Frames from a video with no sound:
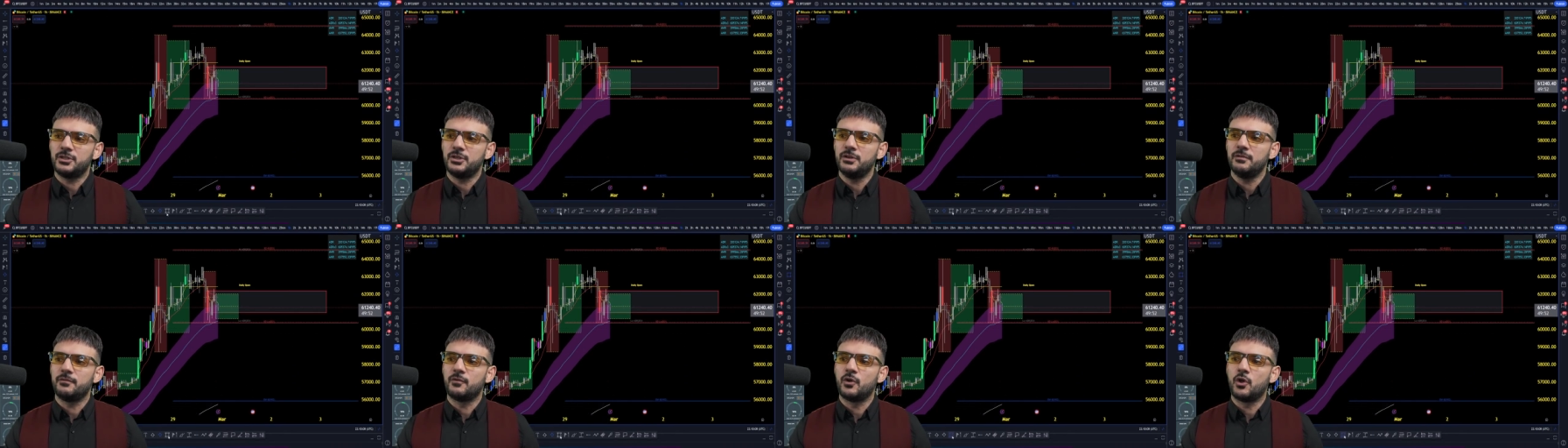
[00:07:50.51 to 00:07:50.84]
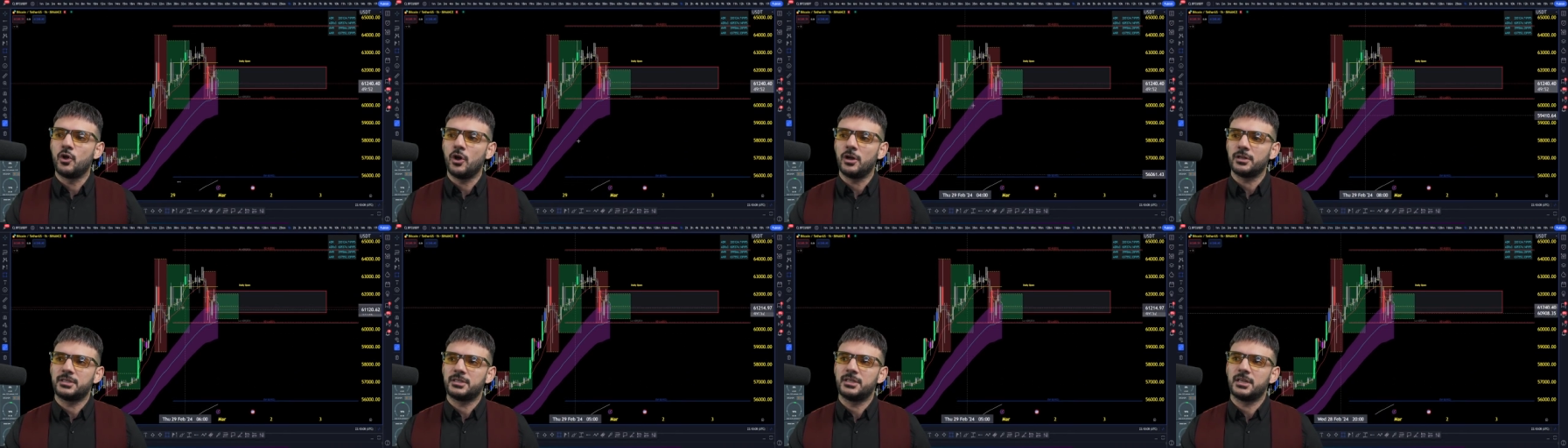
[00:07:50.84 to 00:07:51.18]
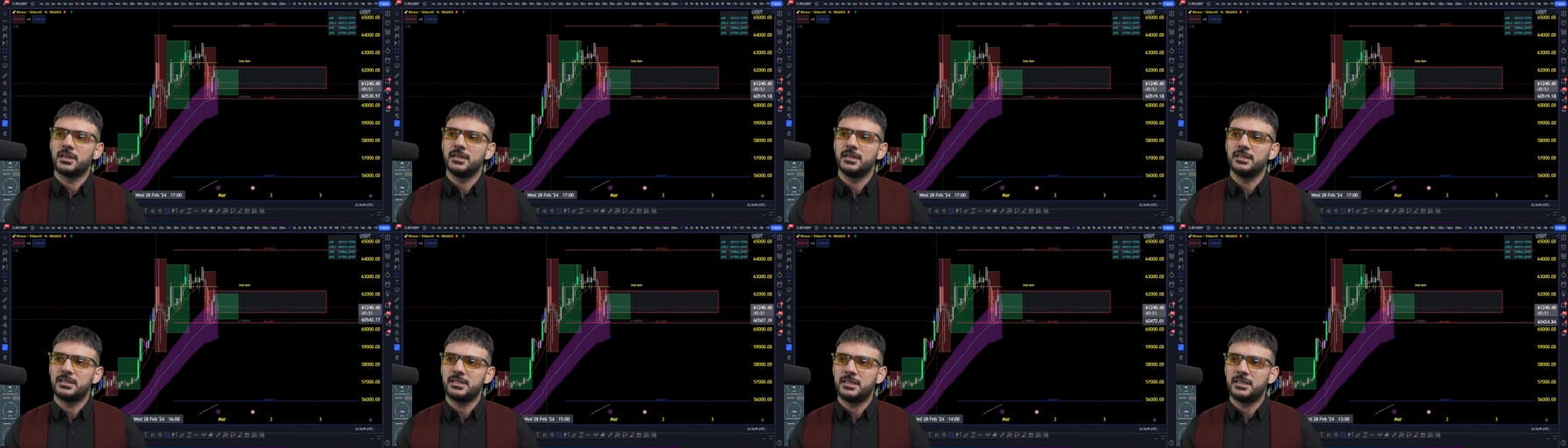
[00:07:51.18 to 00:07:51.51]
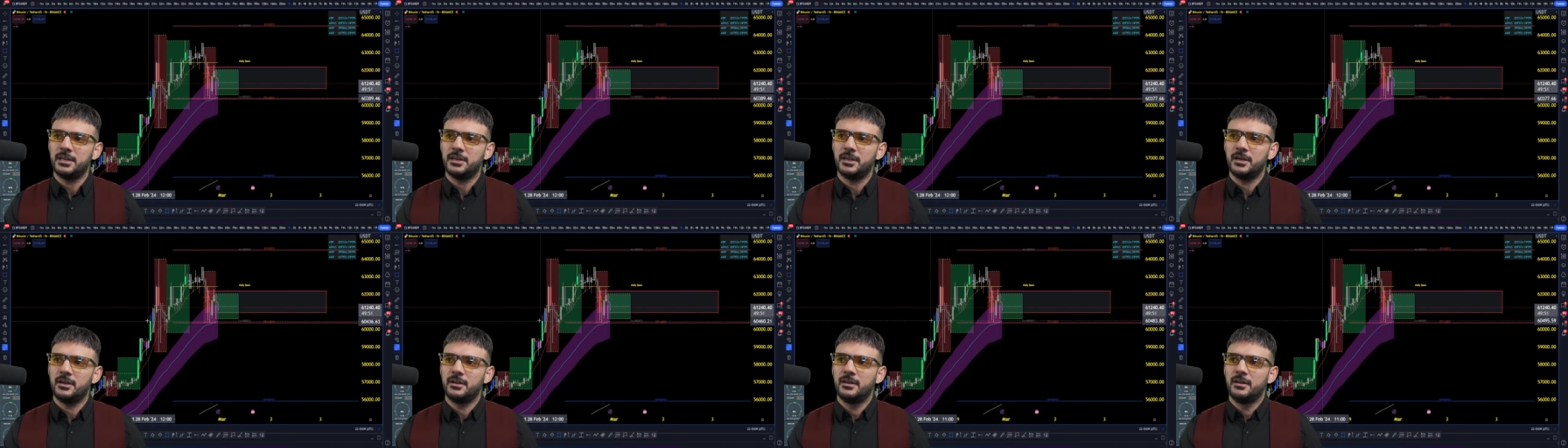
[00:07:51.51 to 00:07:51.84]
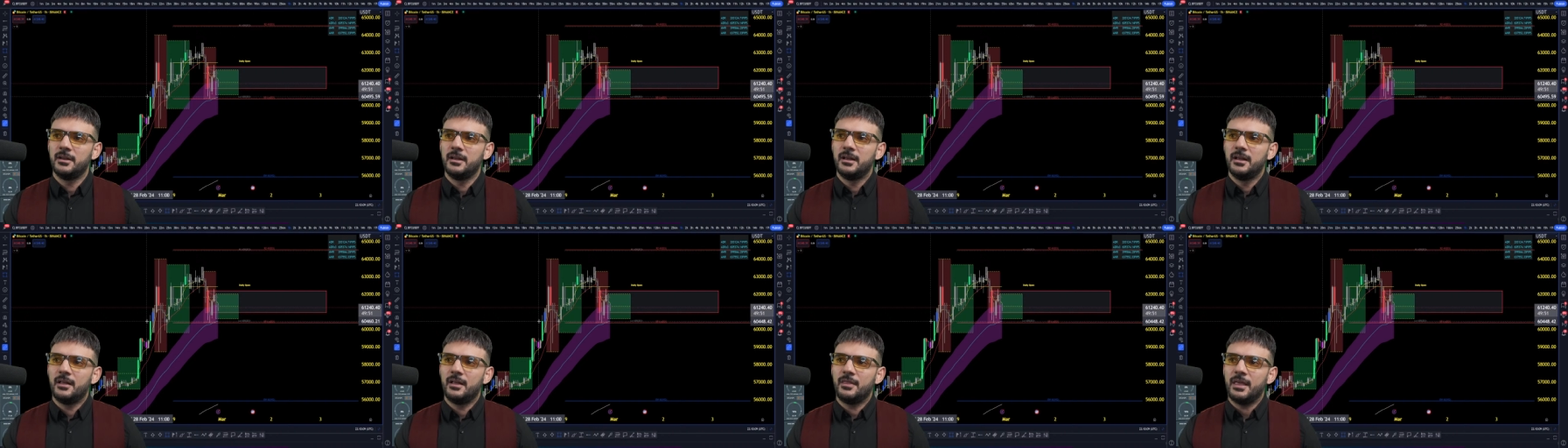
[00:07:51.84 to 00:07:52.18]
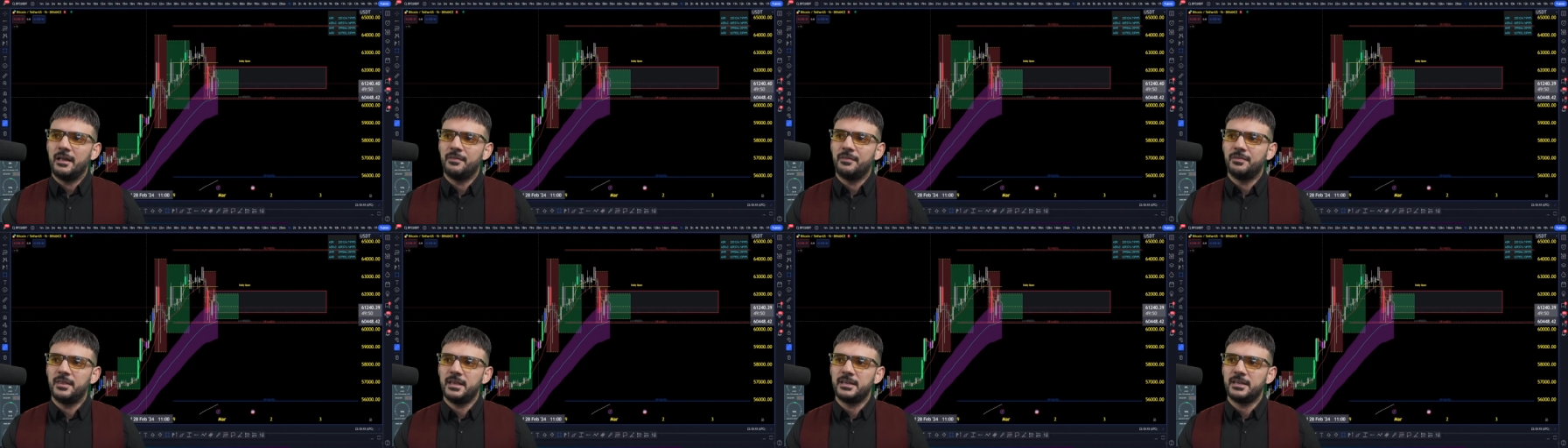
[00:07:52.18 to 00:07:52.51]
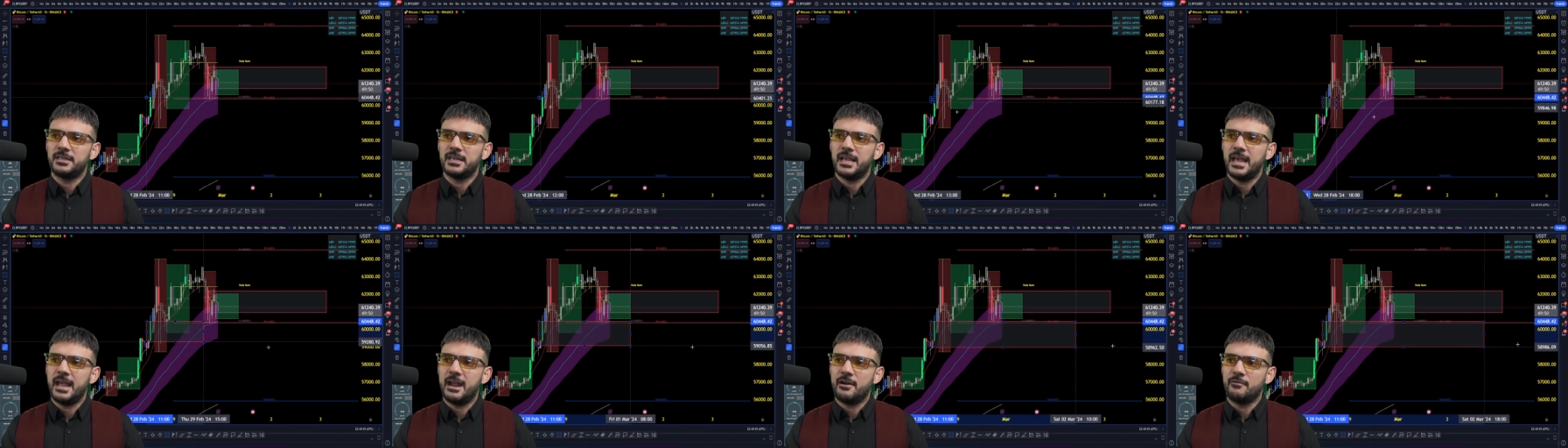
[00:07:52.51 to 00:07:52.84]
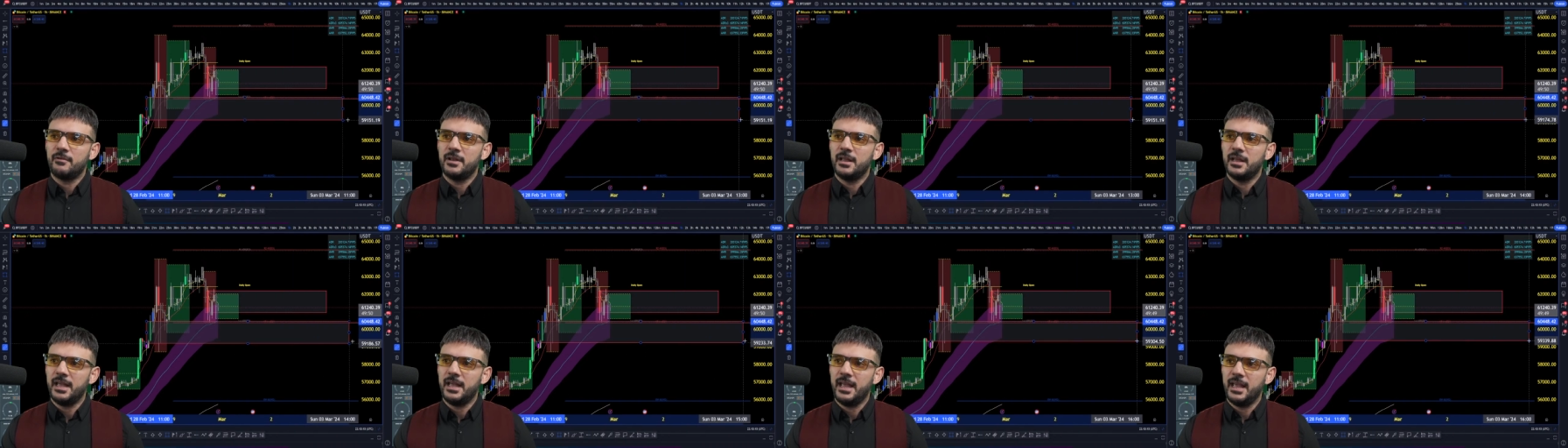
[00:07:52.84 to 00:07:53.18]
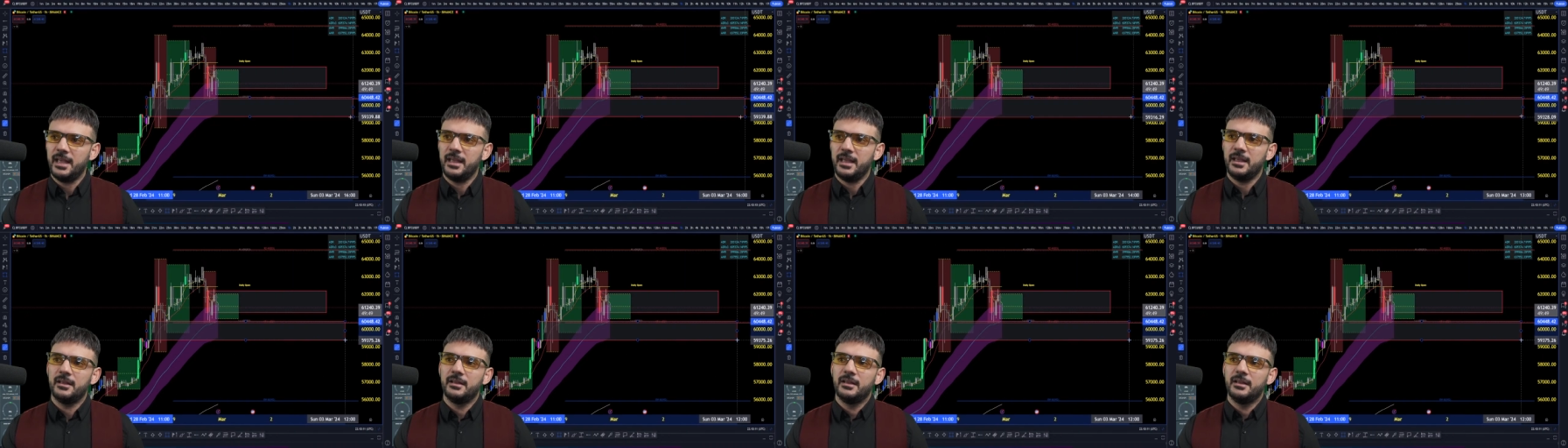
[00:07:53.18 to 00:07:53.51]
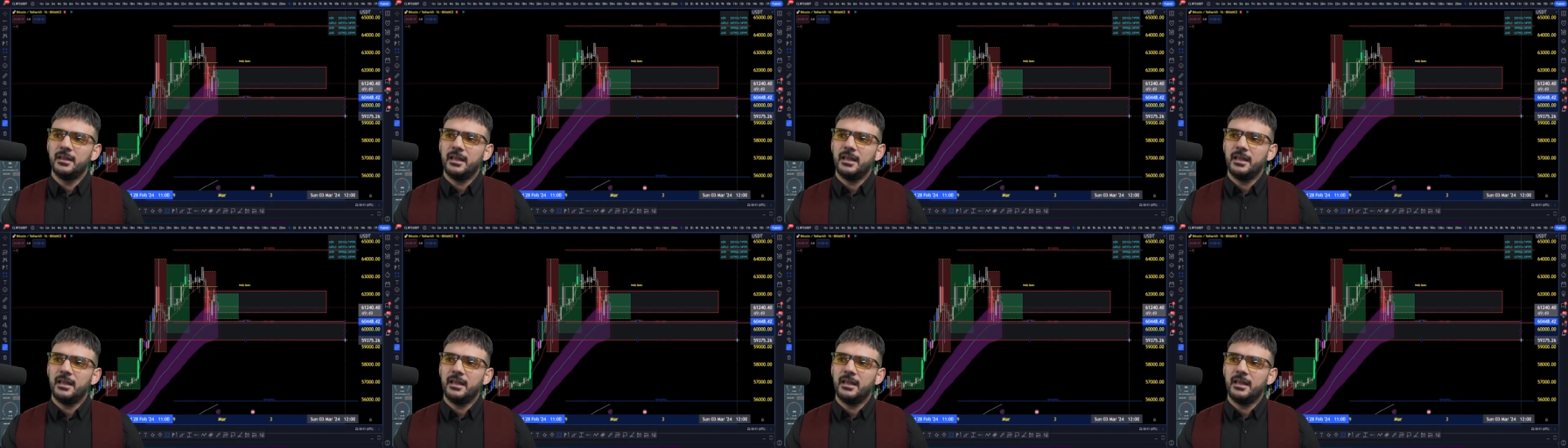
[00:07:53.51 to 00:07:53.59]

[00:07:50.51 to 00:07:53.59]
you've got to consider that this area here